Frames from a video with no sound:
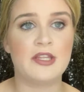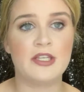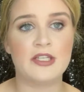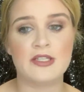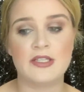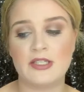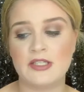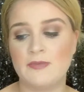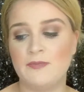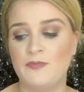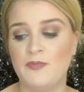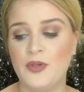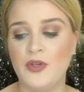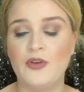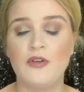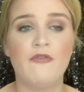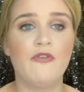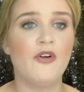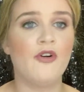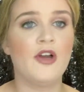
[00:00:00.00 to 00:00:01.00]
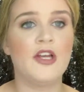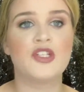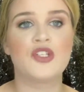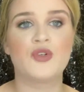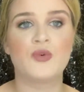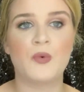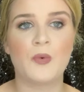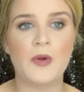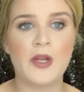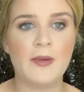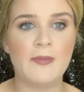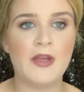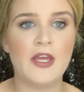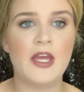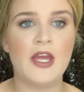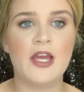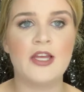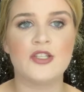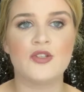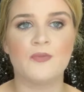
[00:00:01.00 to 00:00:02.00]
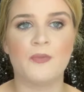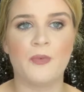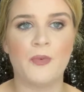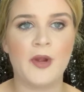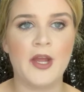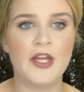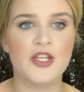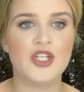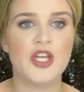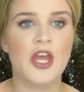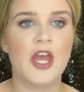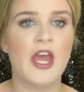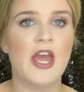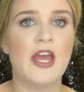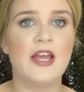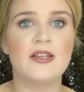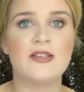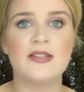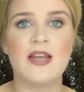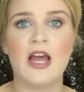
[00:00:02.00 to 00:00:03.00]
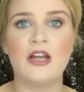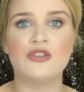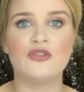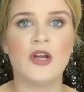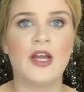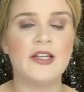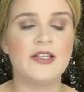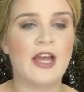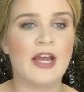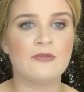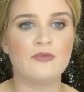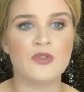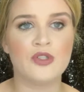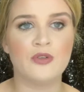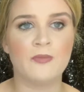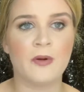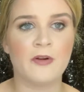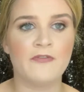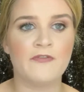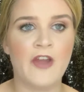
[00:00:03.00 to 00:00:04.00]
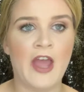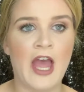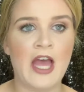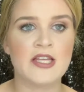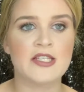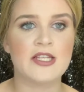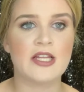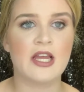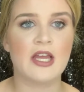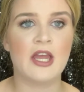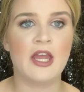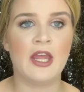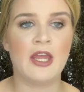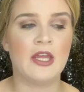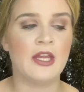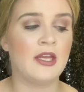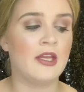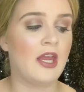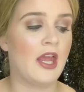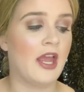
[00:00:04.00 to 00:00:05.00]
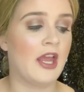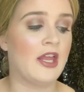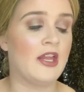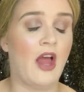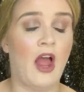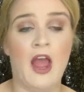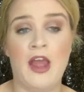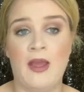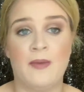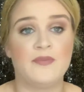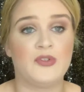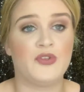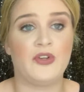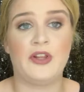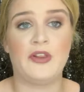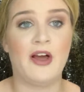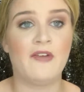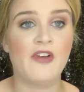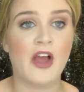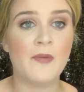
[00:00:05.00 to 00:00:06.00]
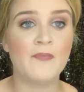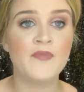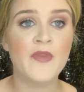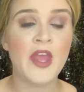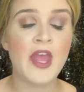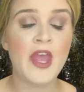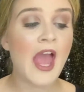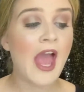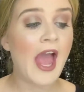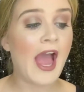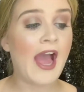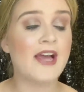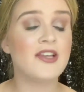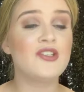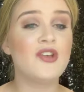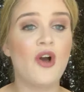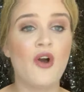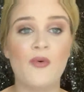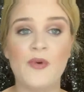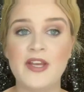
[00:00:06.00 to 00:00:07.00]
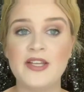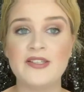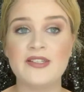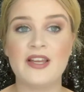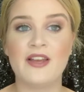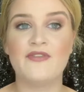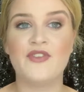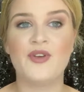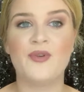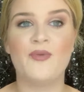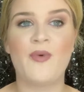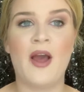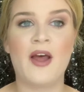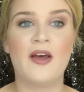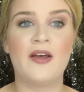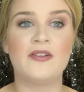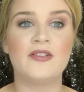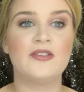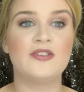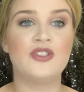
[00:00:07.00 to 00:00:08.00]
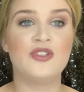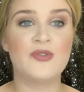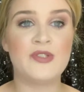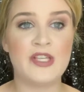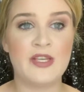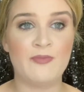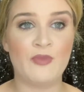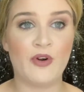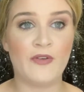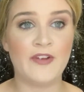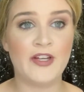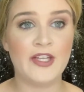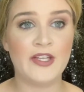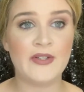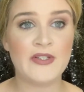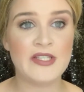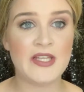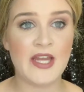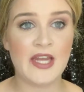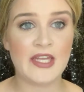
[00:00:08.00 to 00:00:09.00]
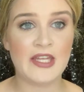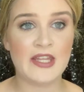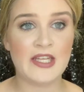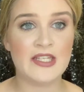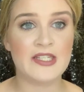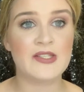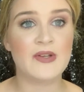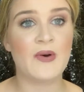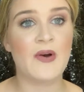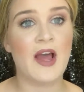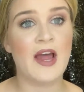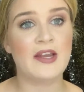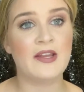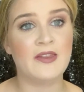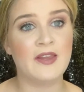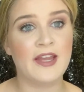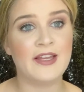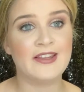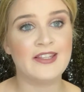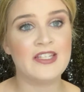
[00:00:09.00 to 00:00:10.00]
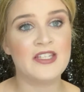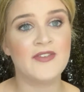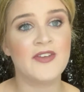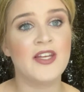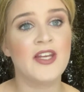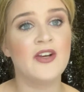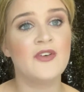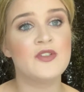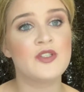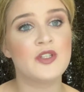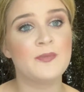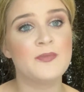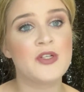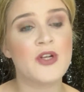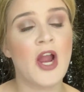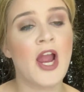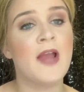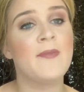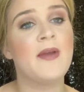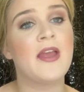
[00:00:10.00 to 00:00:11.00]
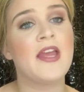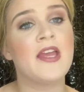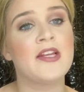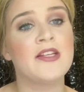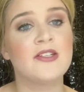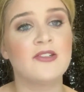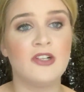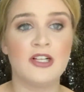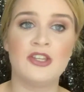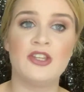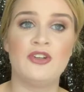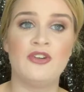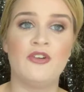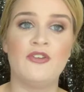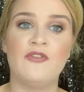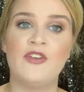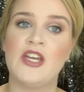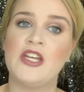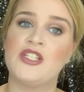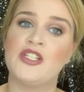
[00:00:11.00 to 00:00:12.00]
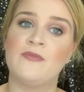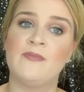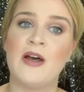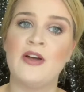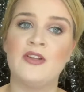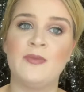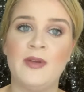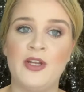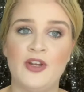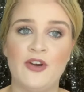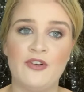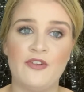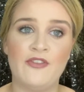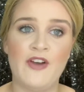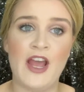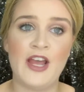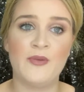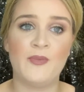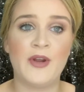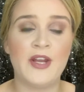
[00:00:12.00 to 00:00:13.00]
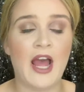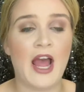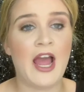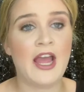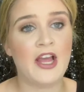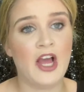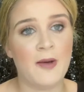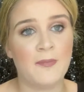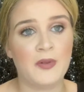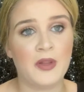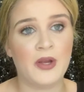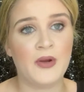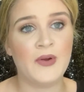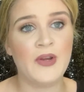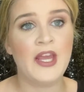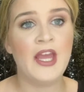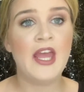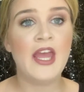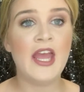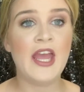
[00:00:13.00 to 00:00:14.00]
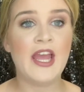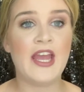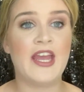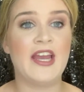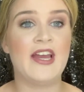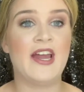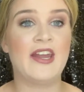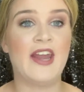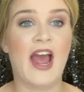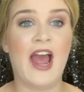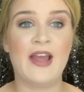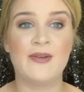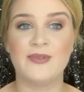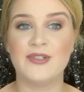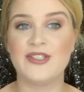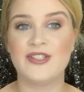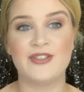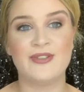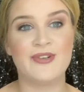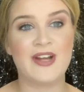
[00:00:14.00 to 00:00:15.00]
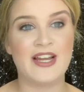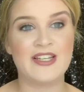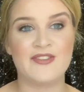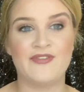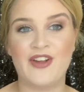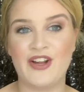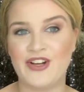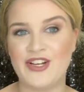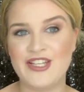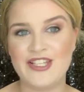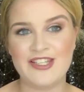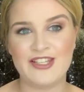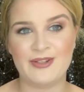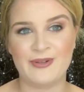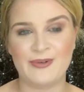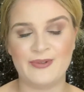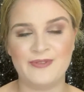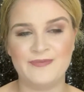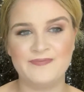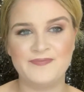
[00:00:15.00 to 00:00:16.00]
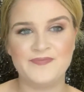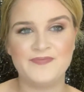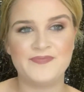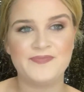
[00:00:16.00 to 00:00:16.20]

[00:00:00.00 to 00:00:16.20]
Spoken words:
This is beautiful, it's creamy, it's rich, it's not drying down super fast, and I absolutely love it. As always, if you want to see more videos like this, go ahead and like this video, subscribe, and click the notification bell to be notified when I upload, and I will see you guys very soon.